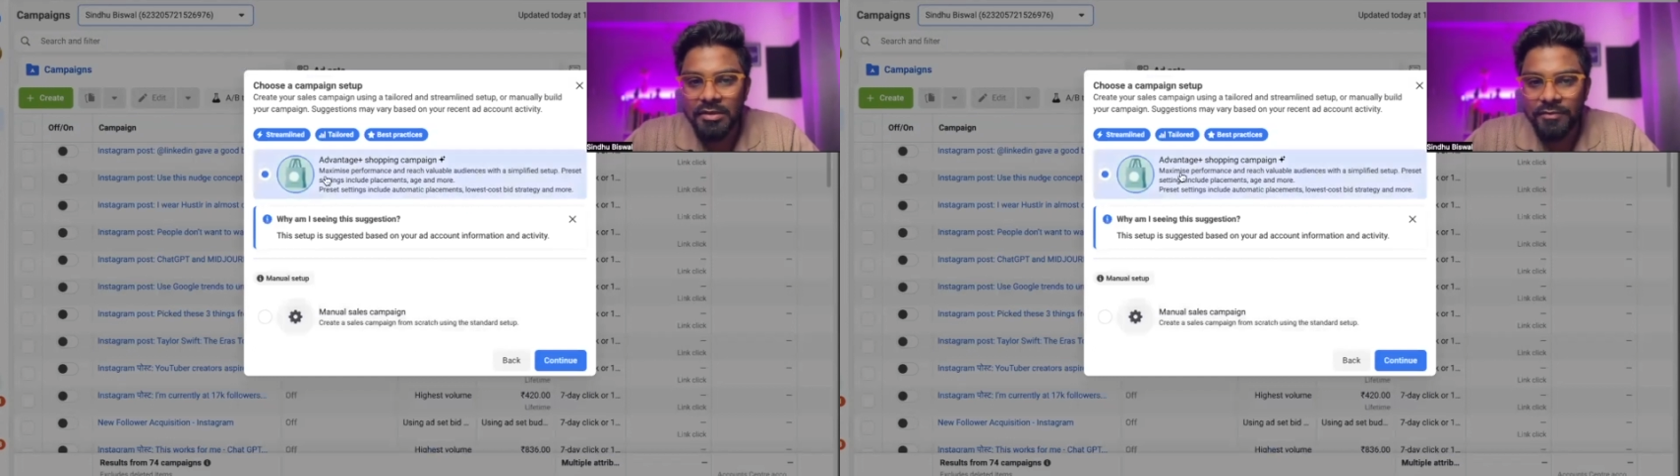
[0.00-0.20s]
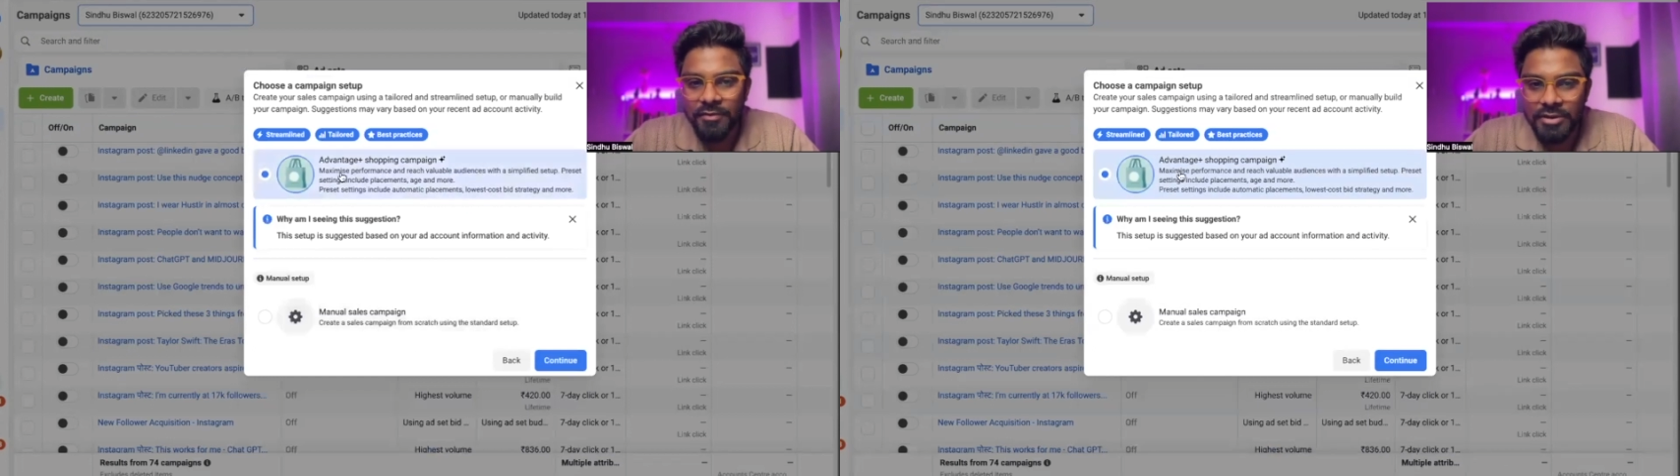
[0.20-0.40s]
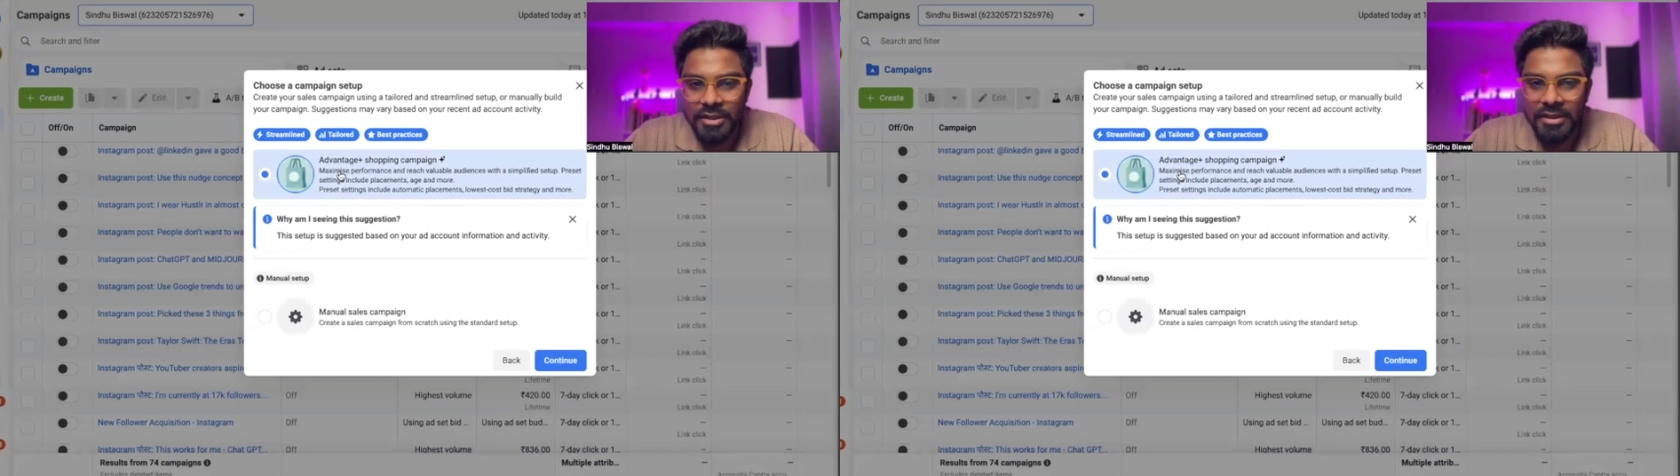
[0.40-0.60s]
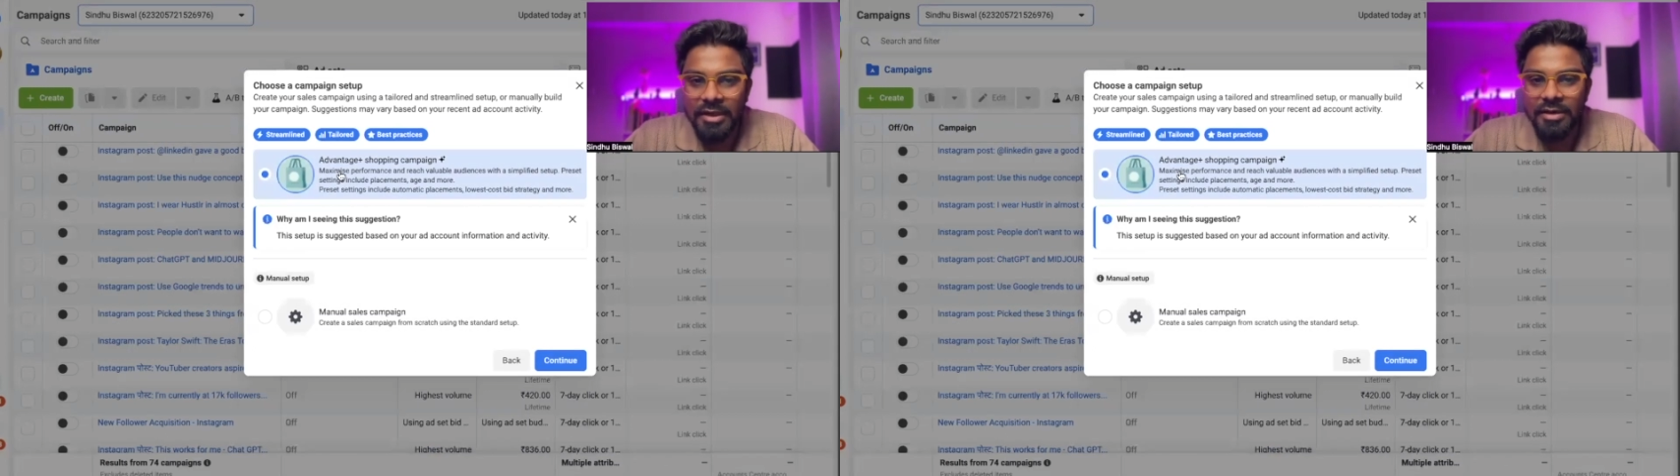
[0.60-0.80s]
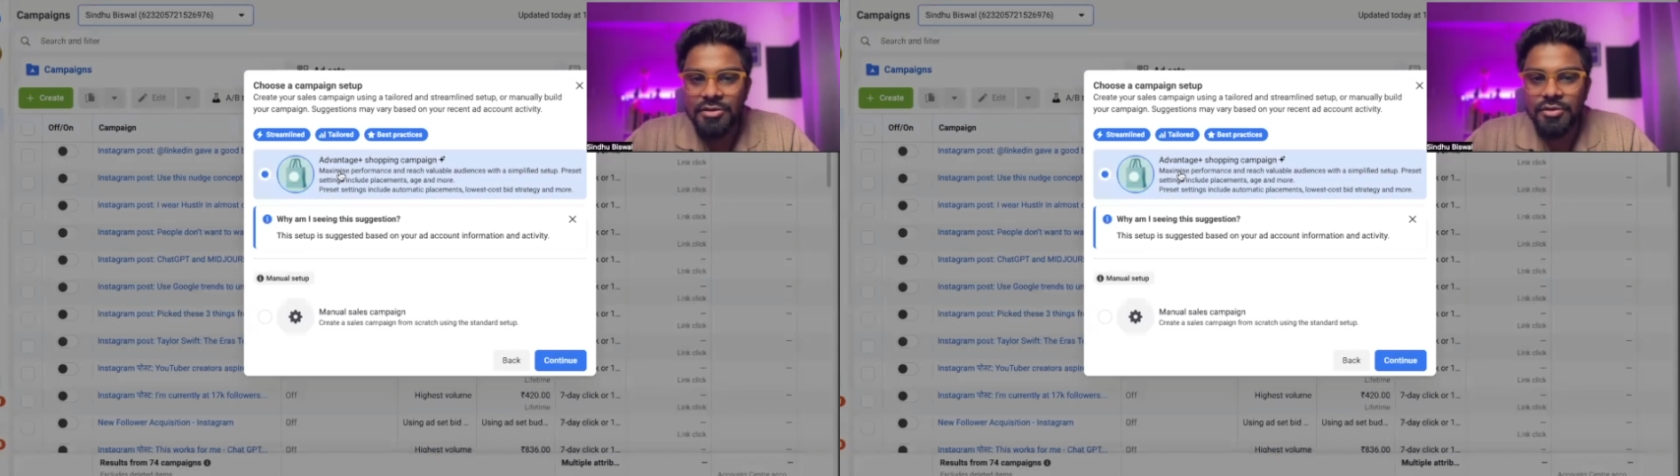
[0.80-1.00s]
The first thing
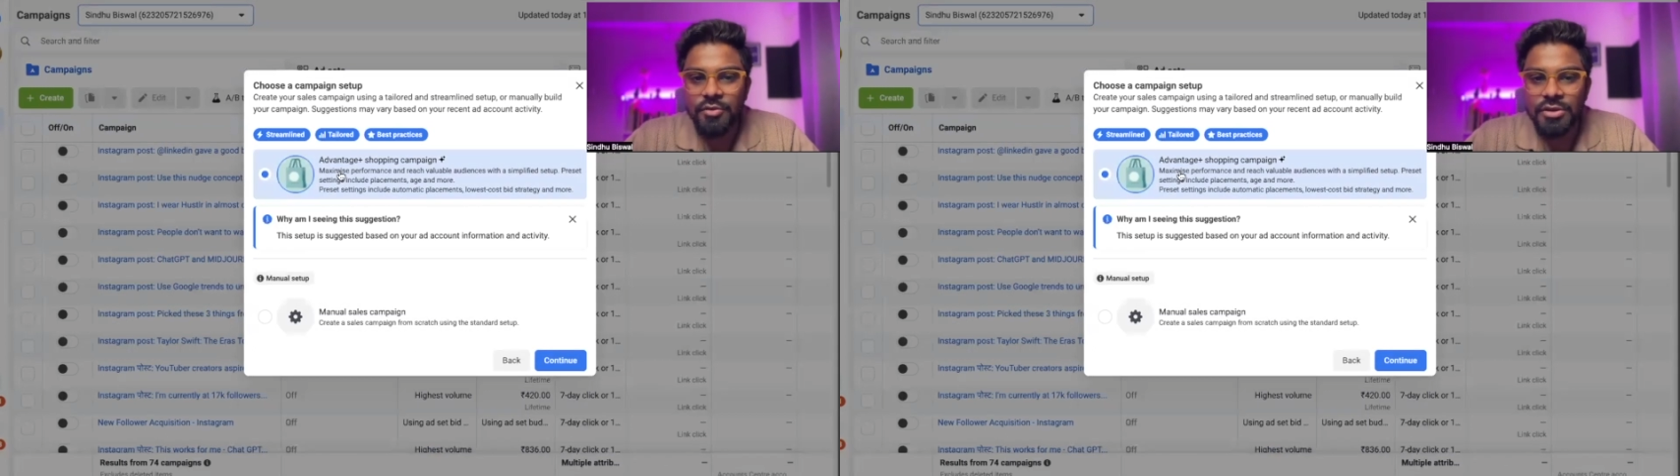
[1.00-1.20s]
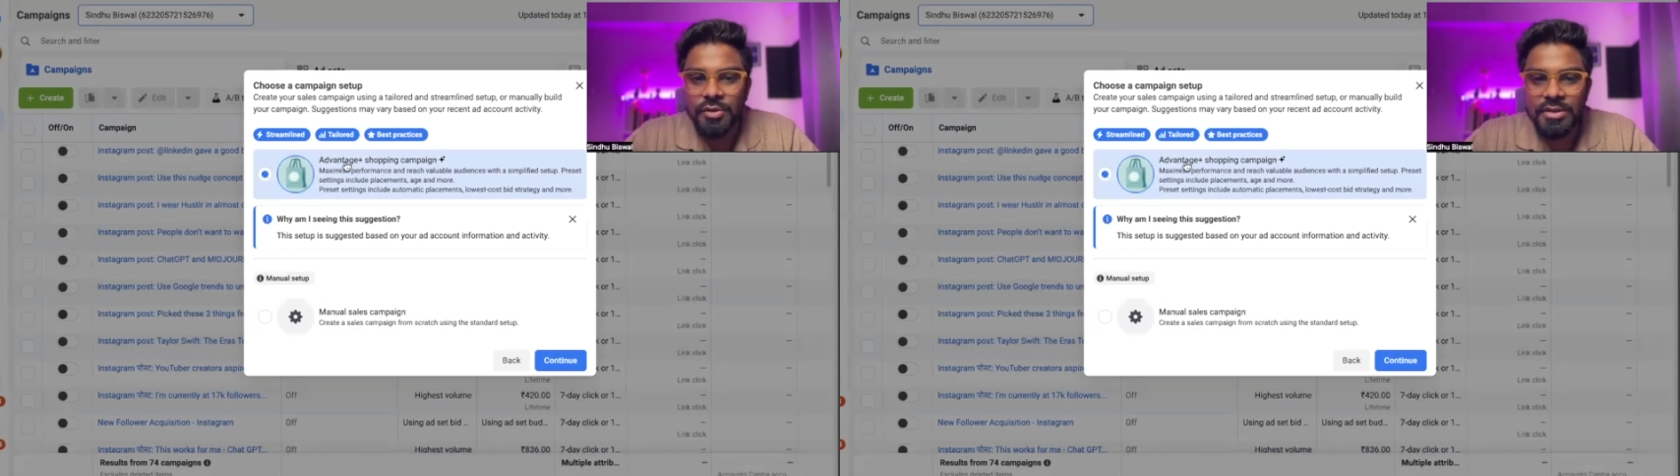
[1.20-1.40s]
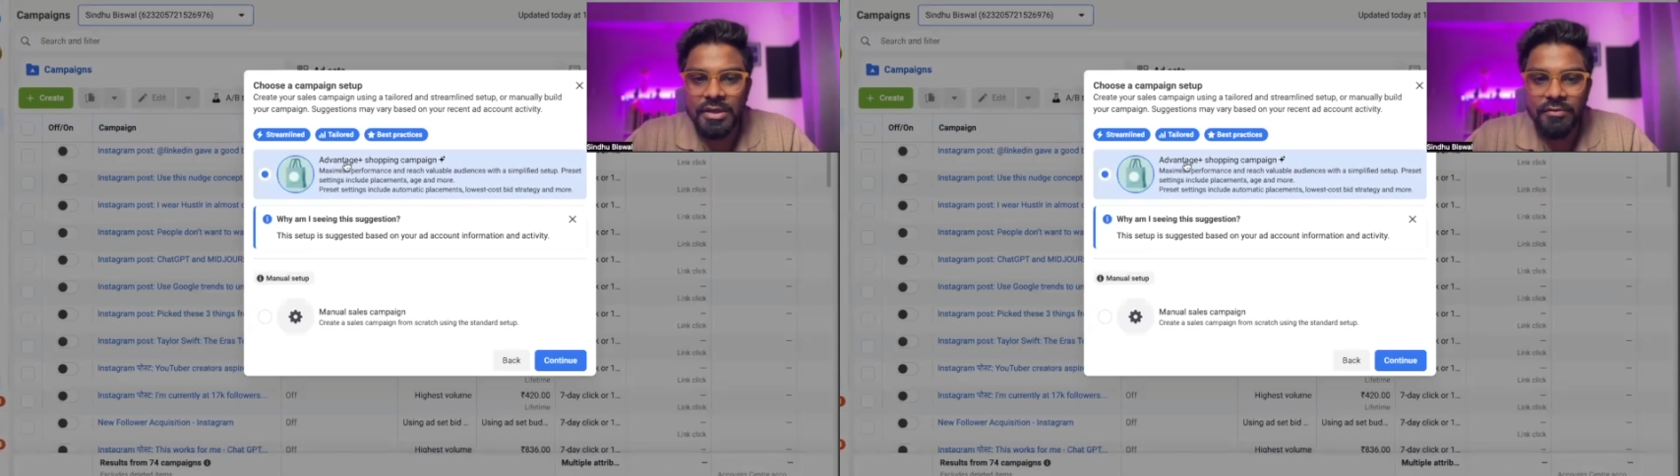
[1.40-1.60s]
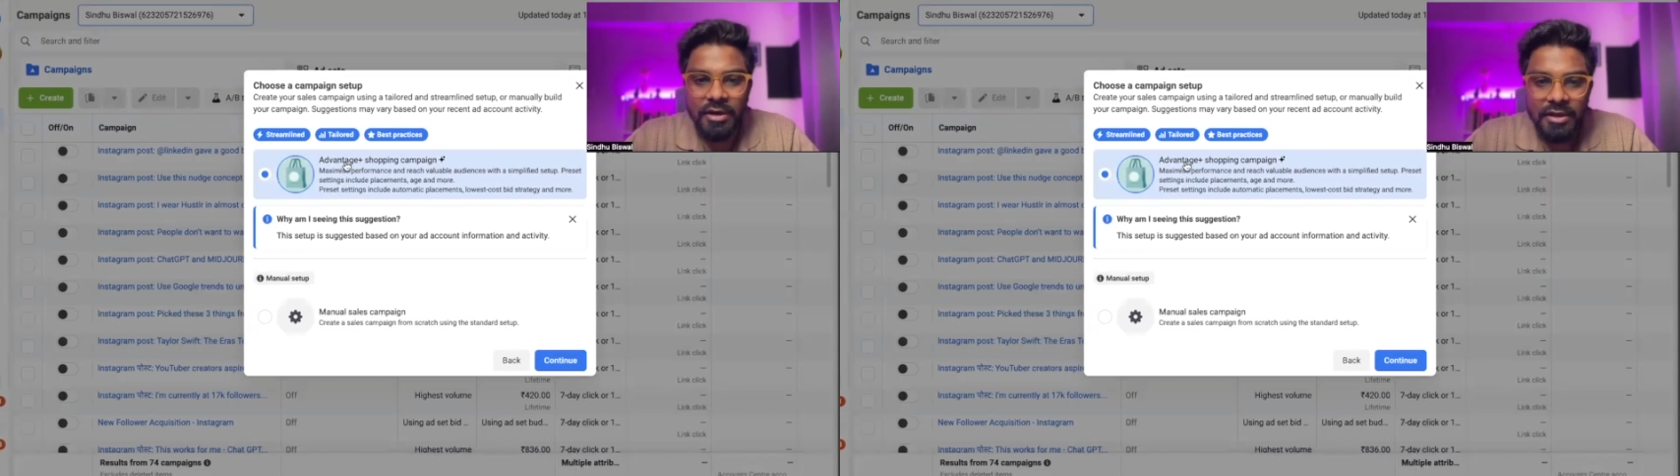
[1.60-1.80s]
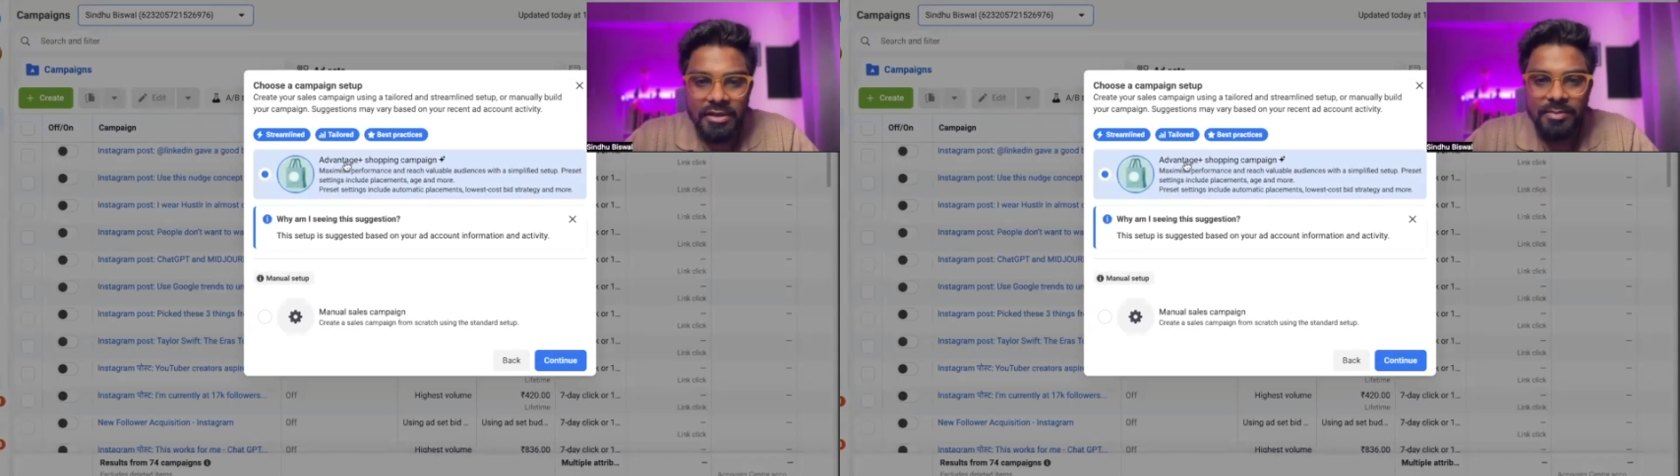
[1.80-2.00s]
that it shows you is
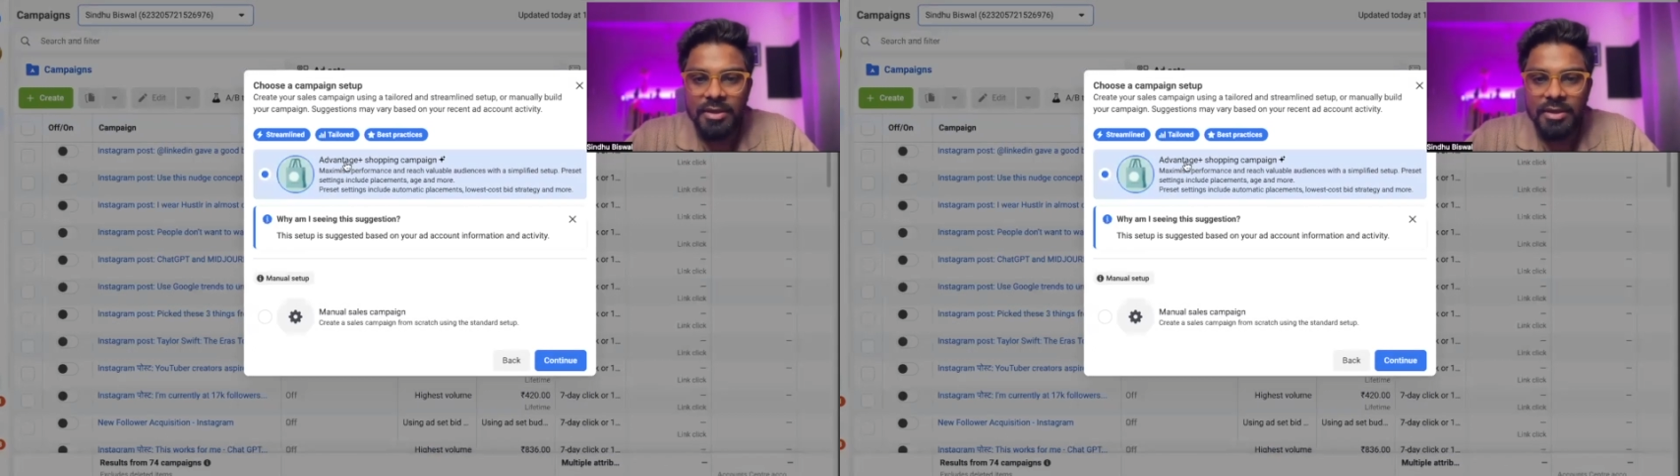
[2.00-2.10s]
Advantage